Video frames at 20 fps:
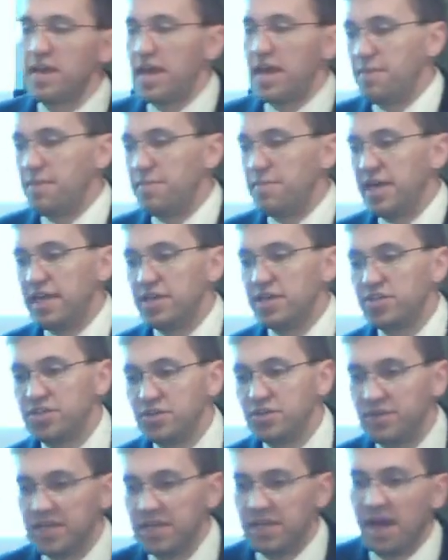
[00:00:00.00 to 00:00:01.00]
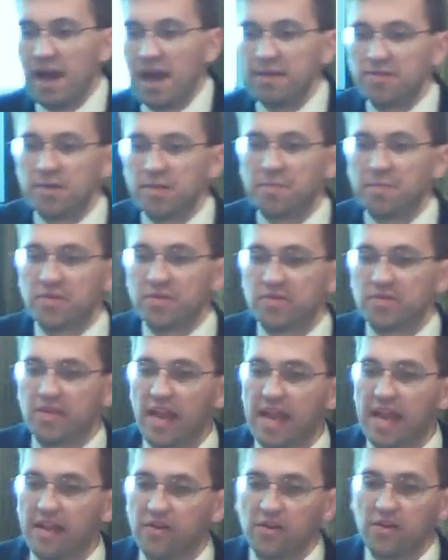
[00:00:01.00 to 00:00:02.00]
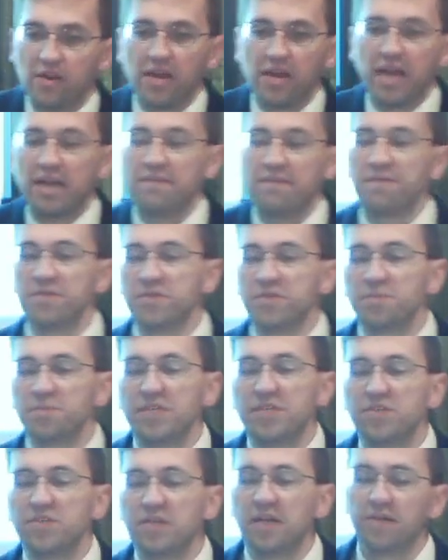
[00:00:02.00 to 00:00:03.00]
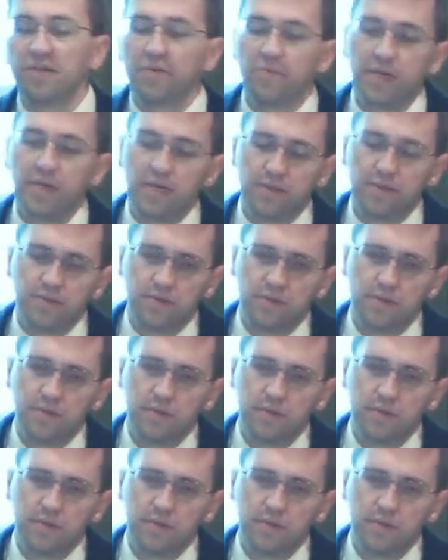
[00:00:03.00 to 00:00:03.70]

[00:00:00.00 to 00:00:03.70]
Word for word: and may issue in gossip or slander or hateful speech in other ways.